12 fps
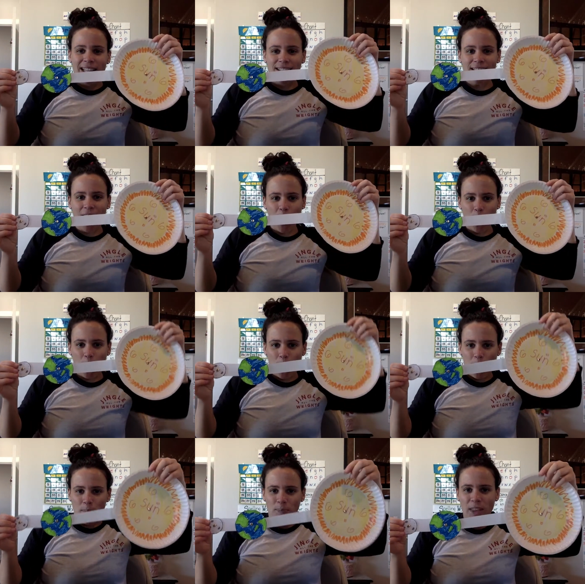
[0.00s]
So,
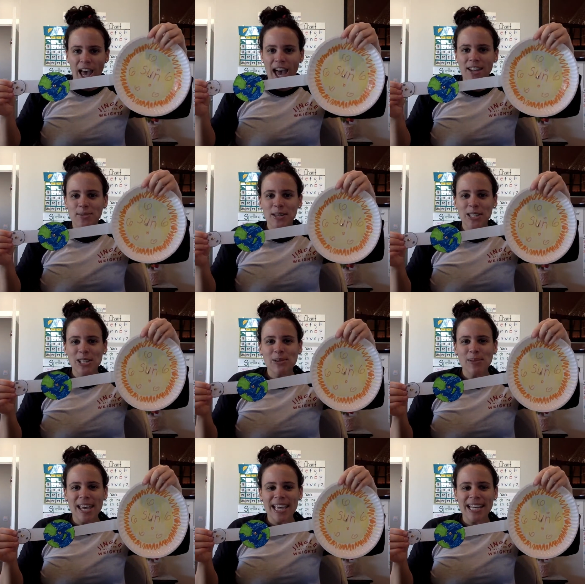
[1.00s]
that is what you're
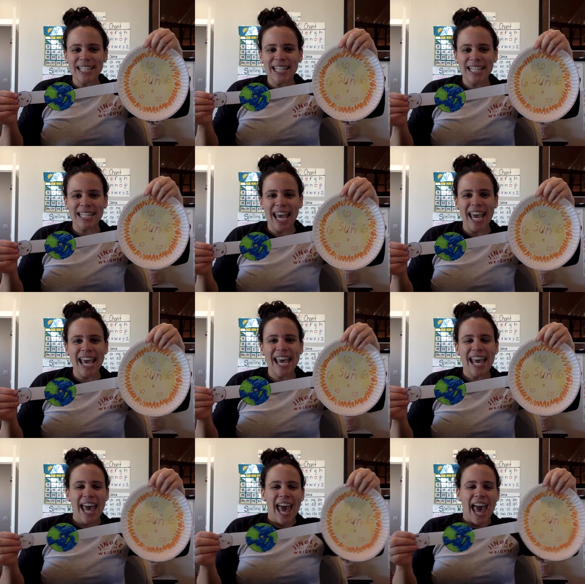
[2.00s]
making today.
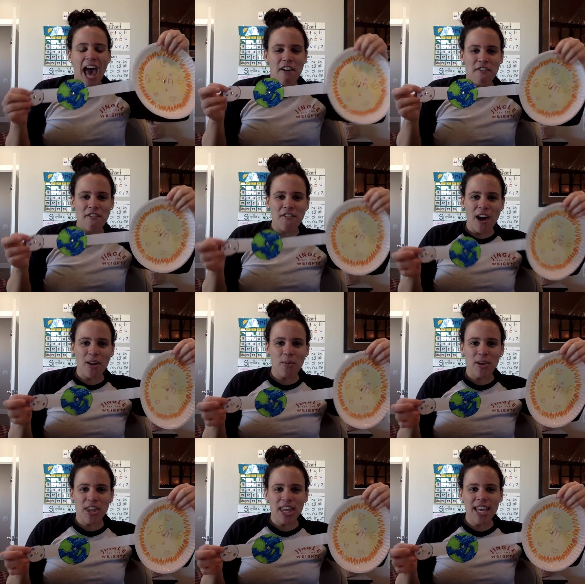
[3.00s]
Have fun
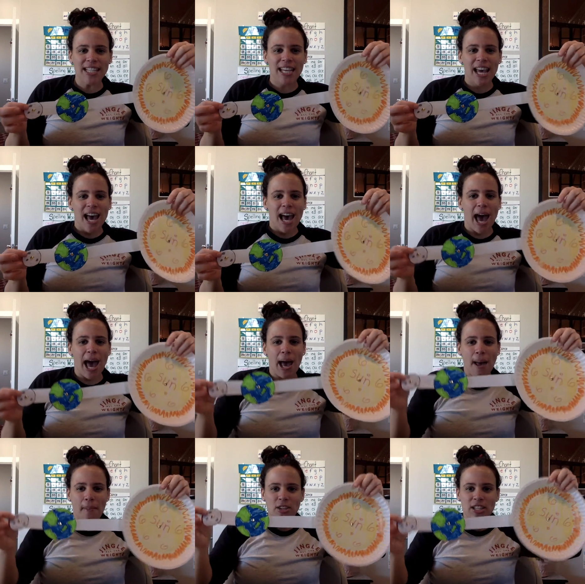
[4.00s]
with it.
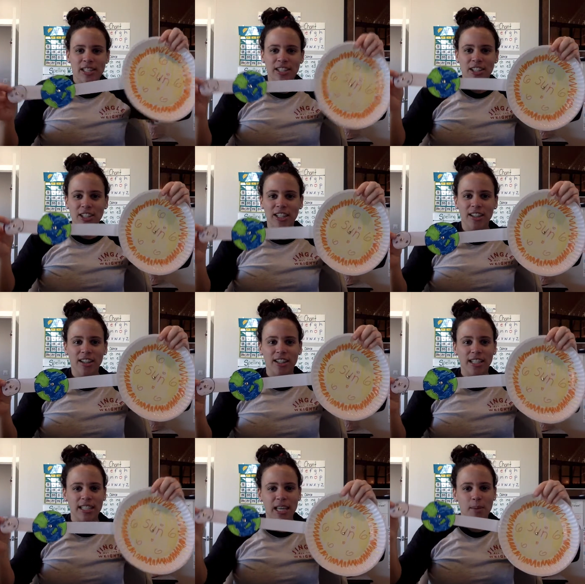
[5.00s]
Just a good little
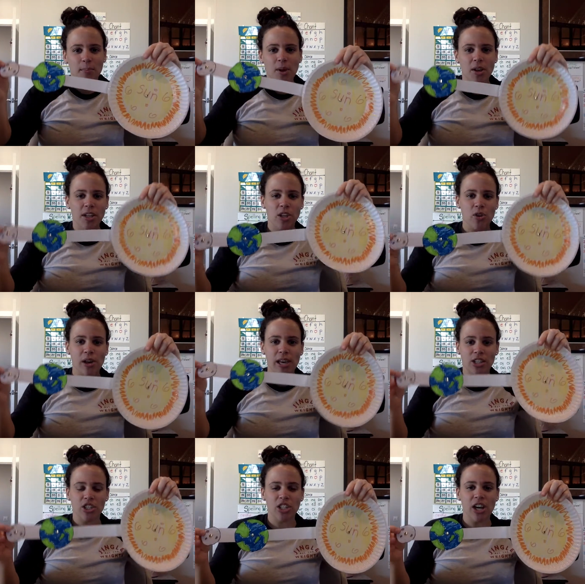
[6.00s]
example, and you can
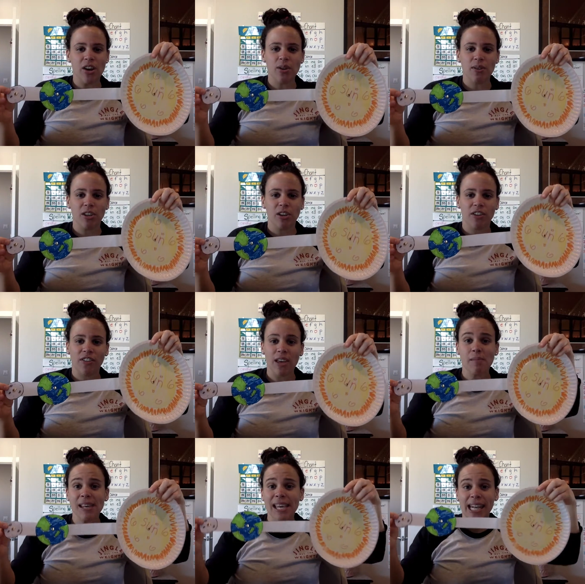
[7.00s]
share it with your
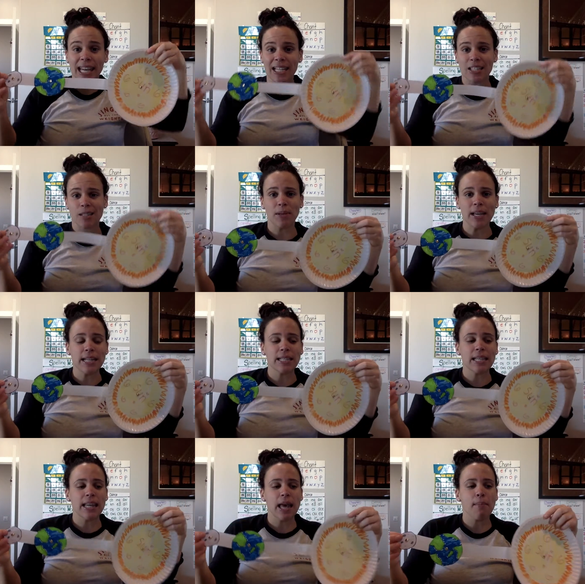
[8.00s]
family and explain it
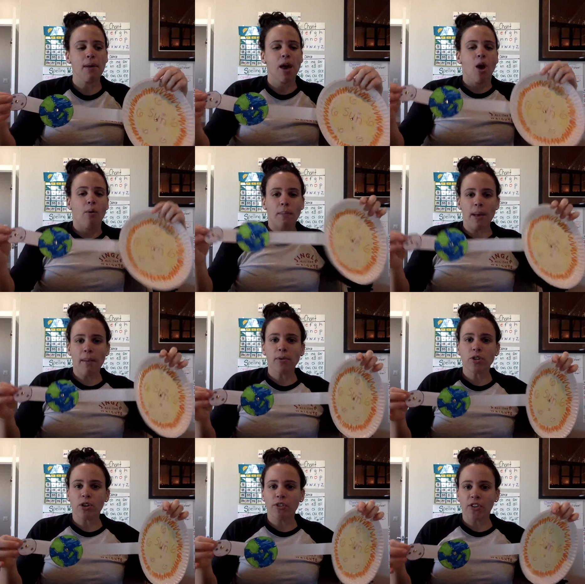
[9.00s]
to them. Remember,
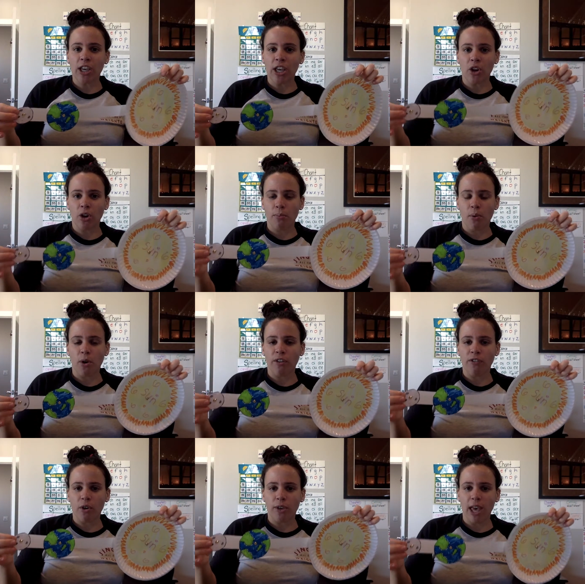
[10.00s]
don't forget your important
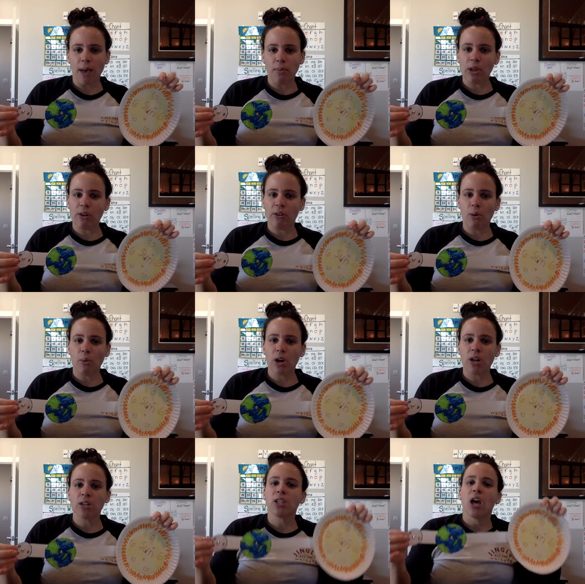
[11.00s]
vocabulary
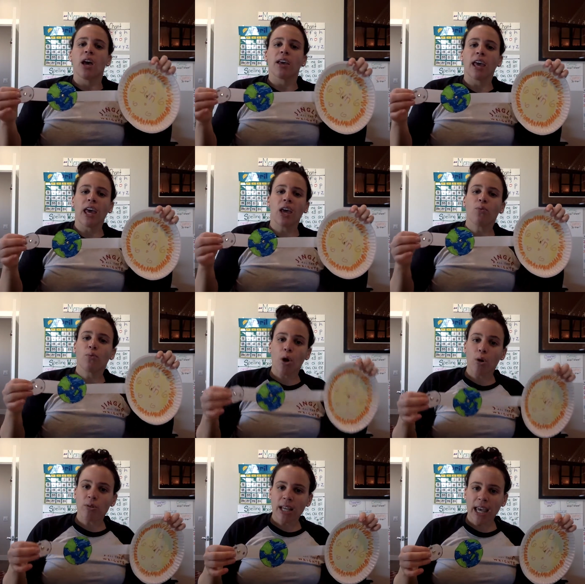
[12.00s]
words, okay?
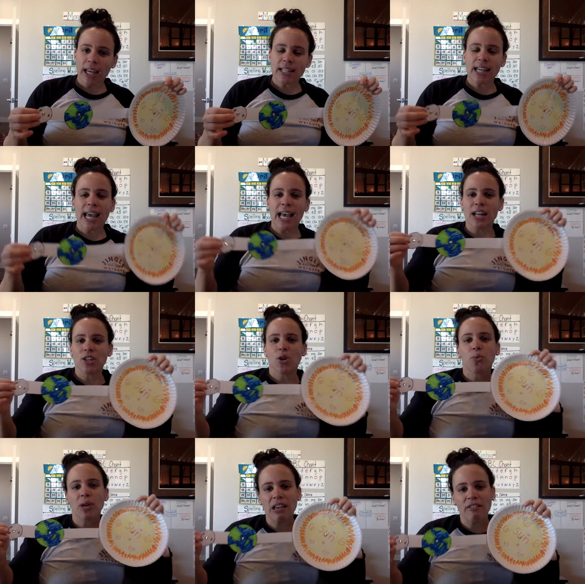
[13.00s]
Rotate and
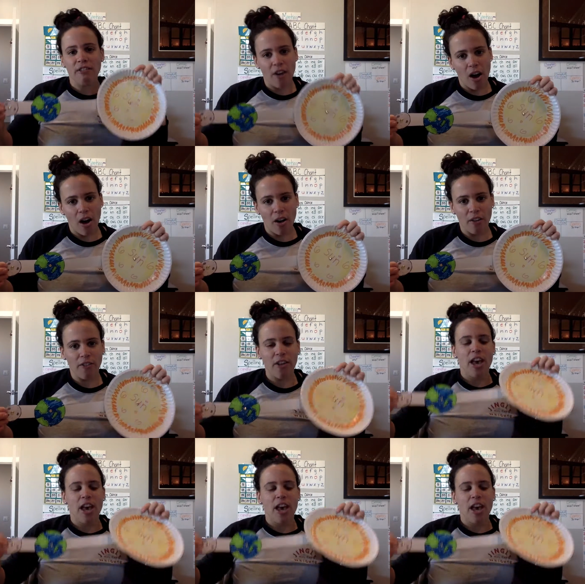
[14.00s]
revolve.